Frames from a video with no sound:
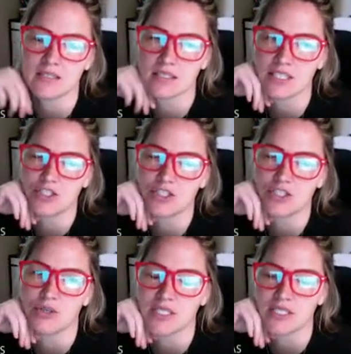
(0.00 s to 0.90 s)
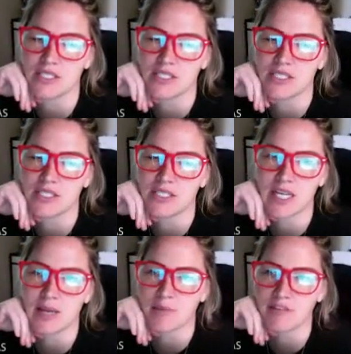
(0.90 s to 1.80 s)
to let you know it's a different
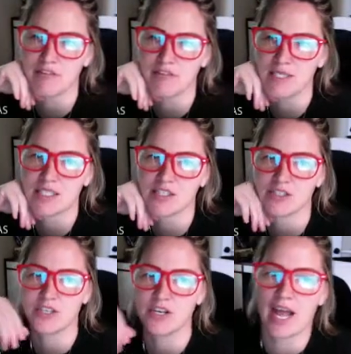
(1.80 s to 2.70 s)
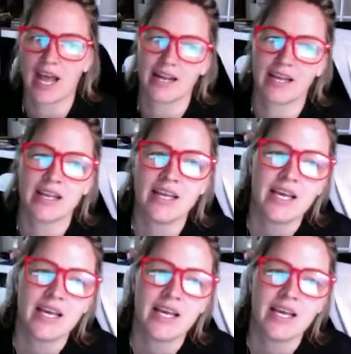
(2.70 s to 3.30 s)
type of material you're adding.